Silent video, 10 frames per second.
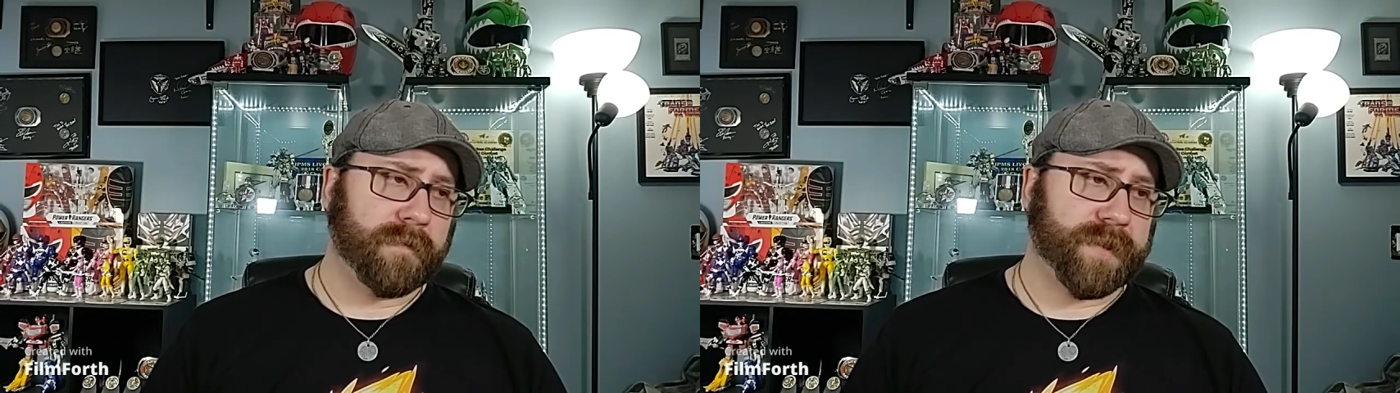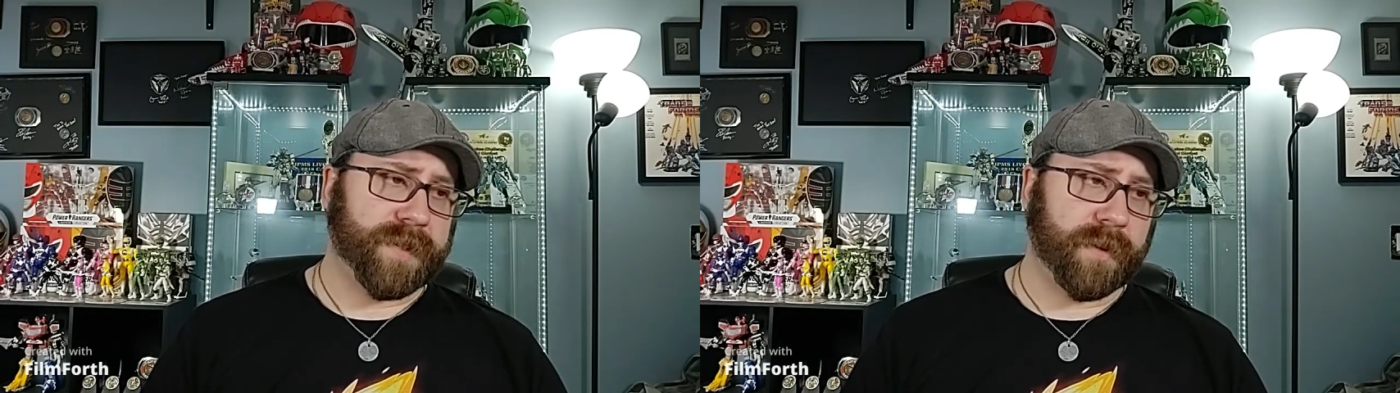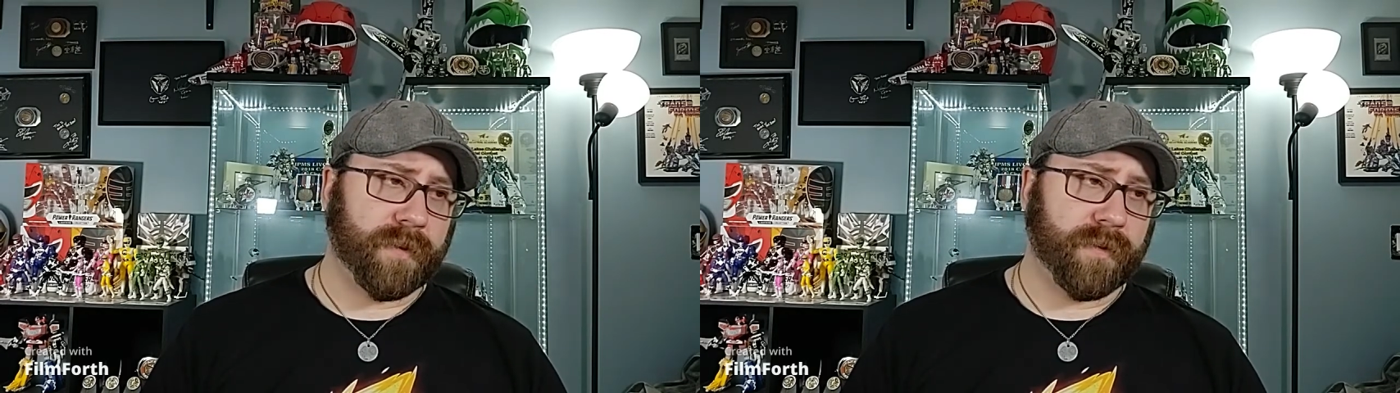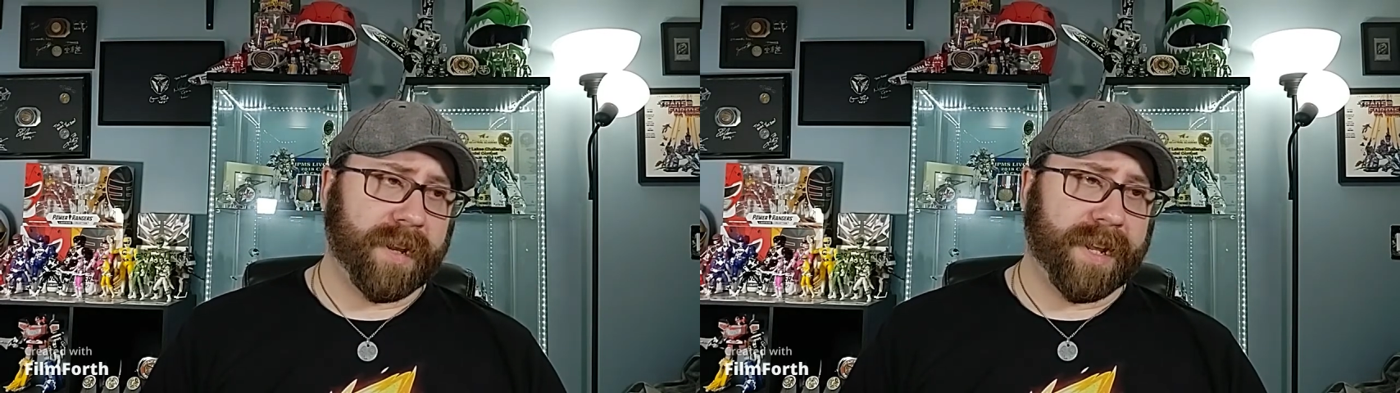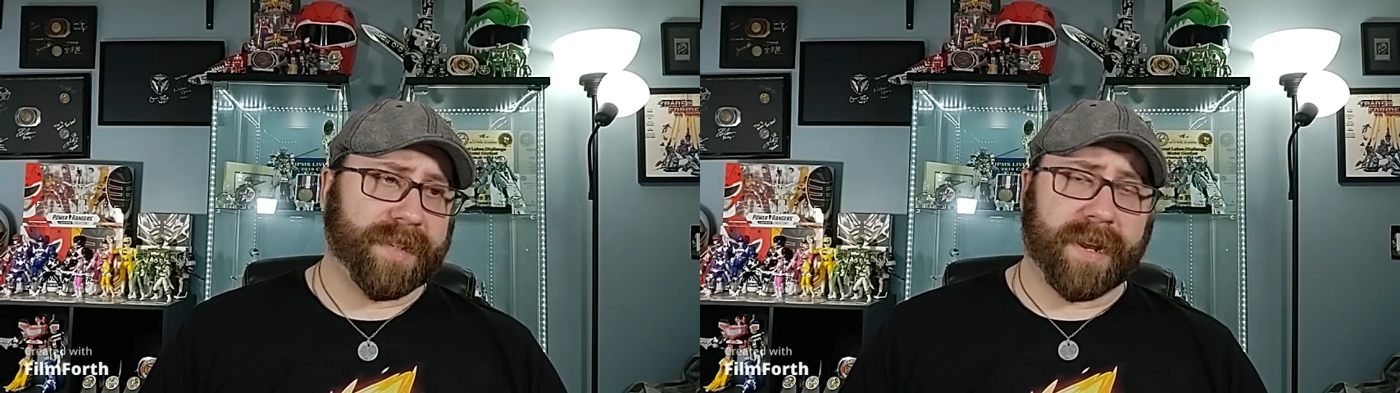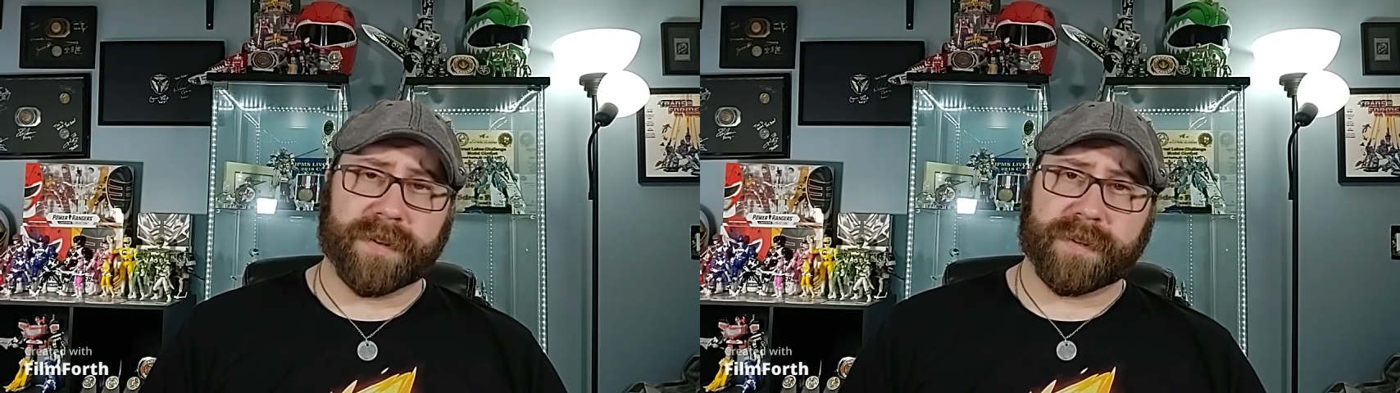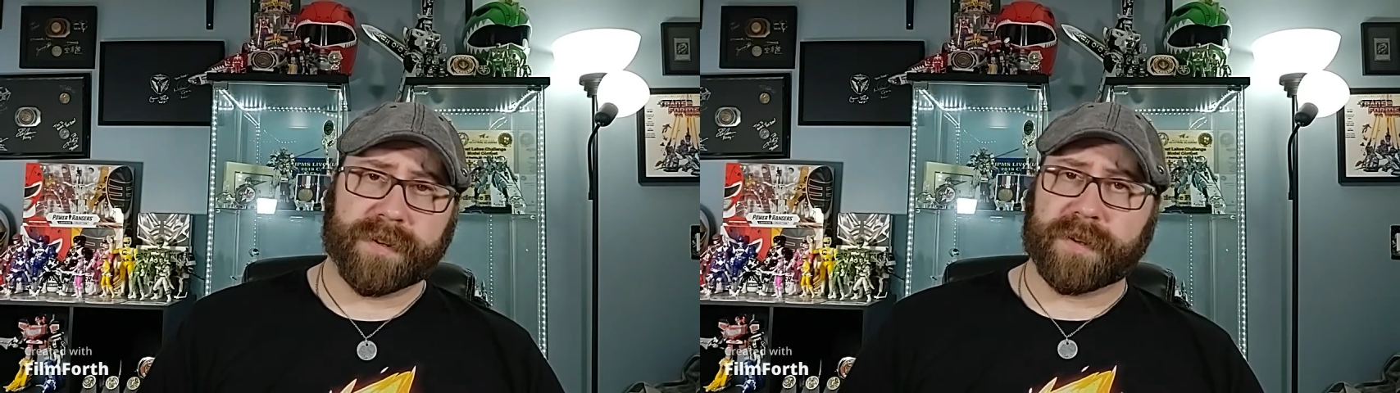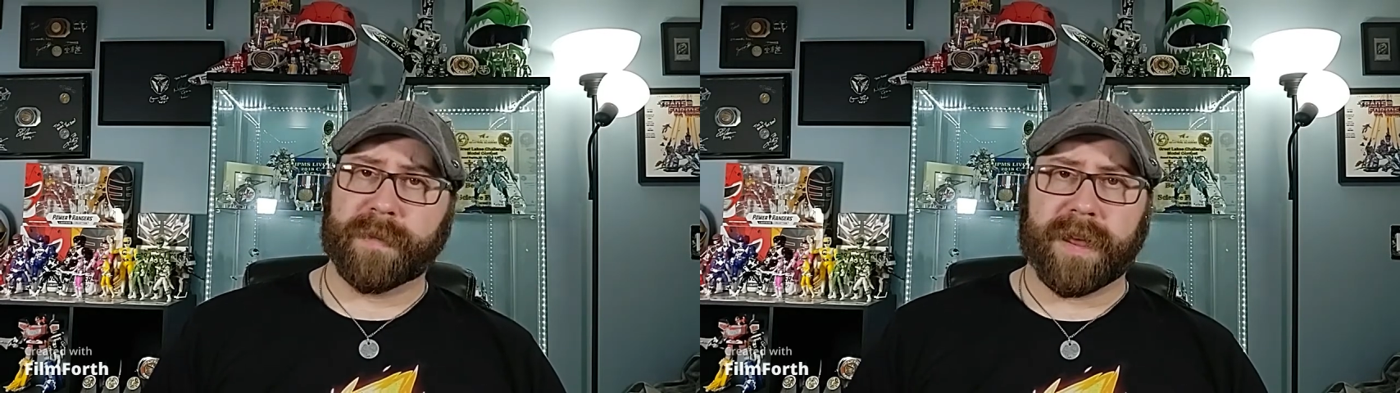So it's honestly
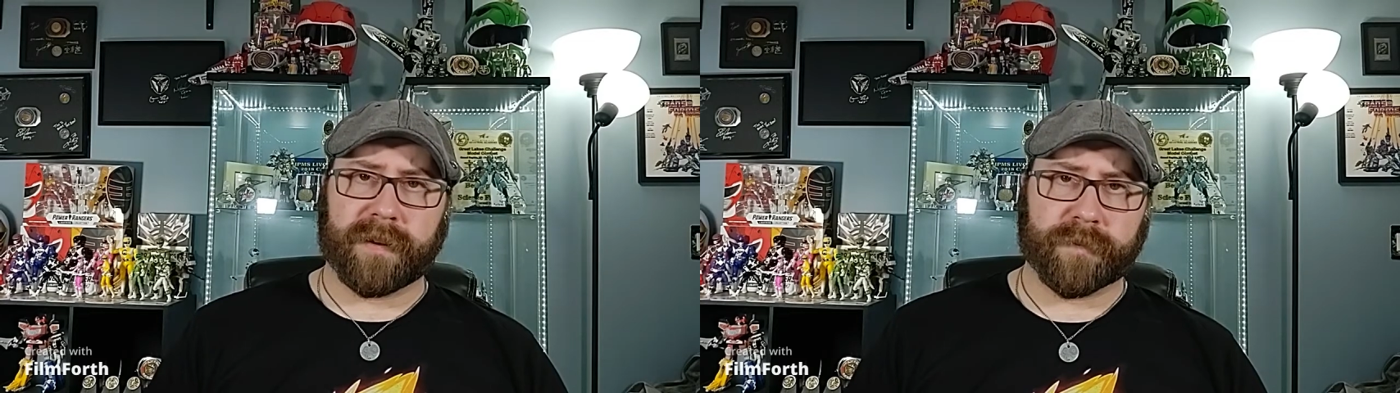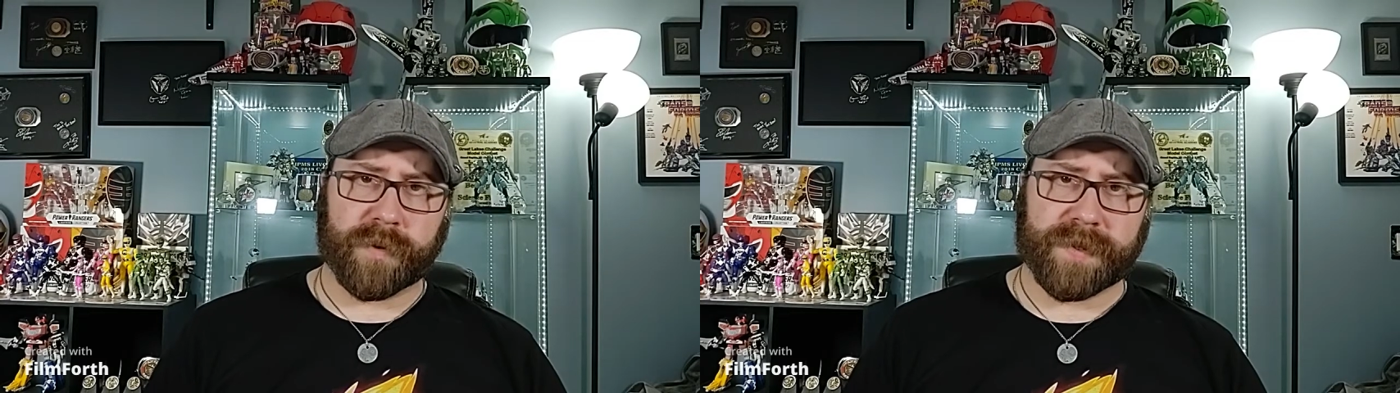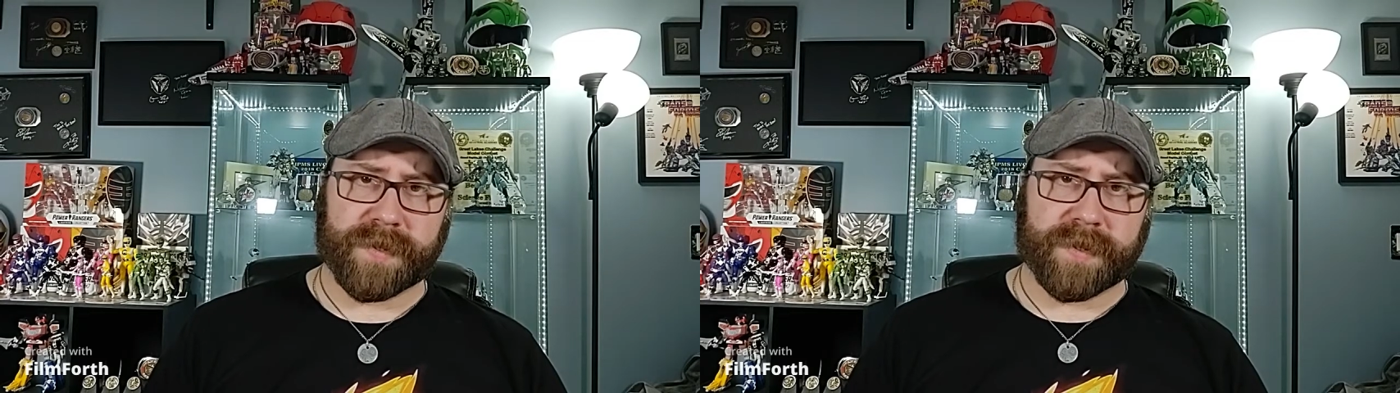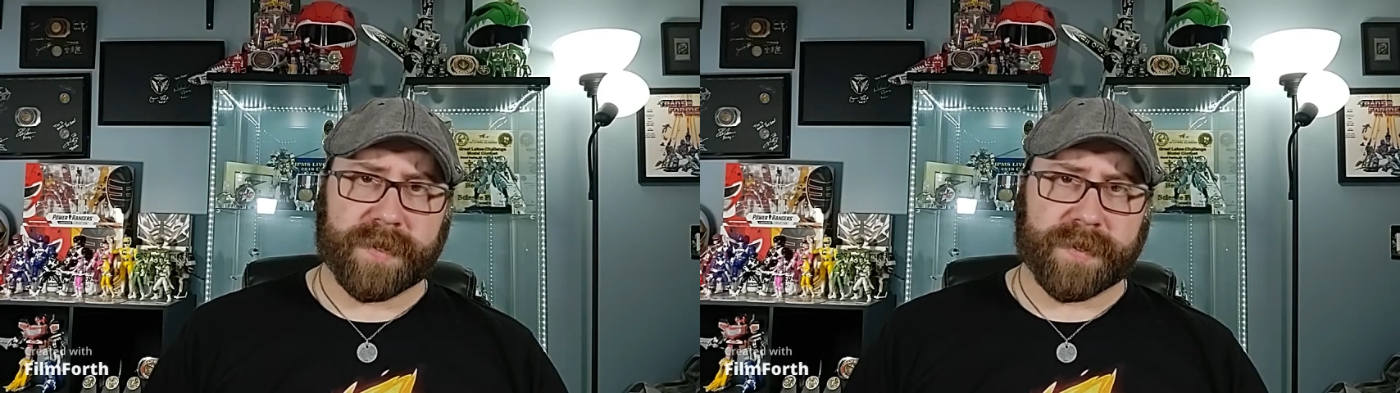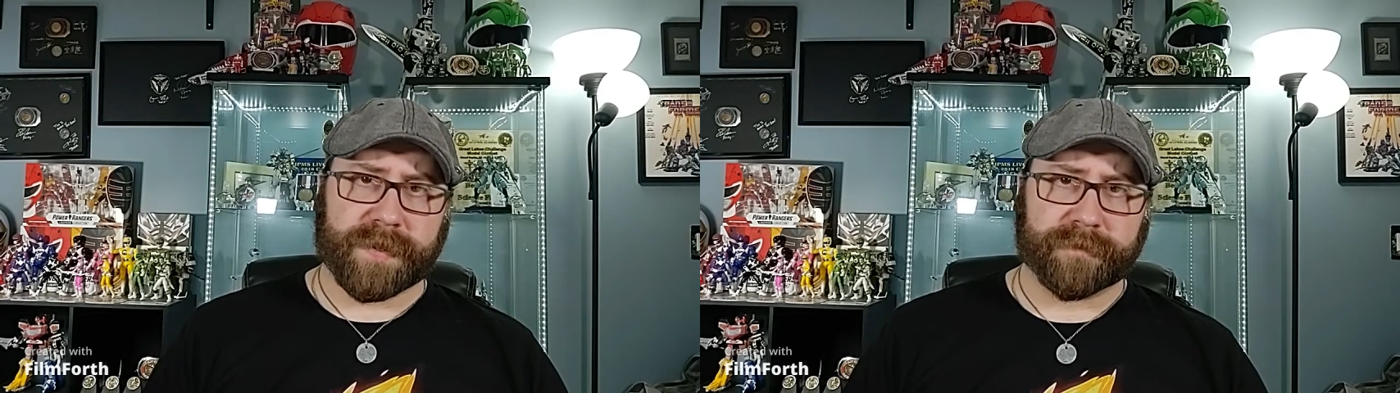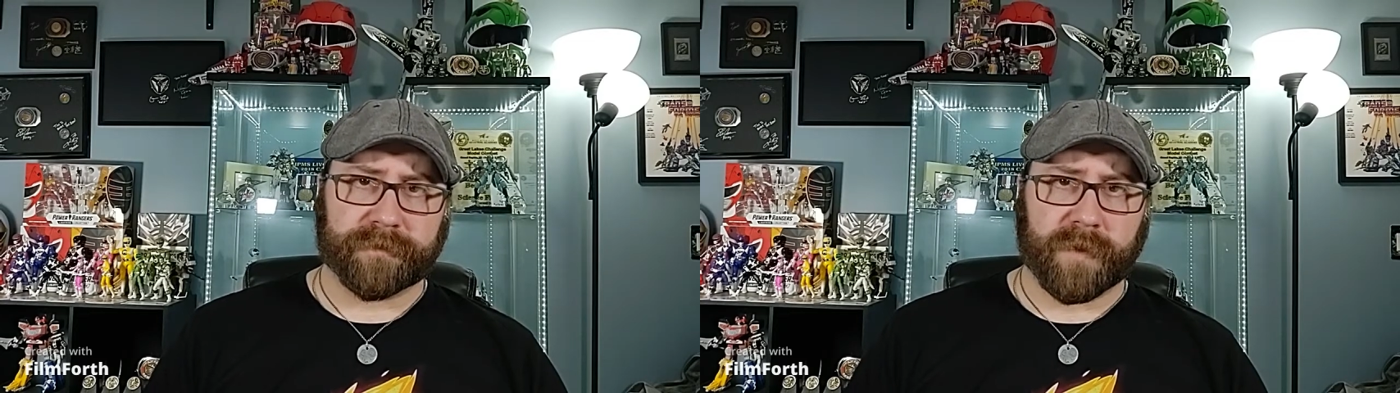just a matter of persistence.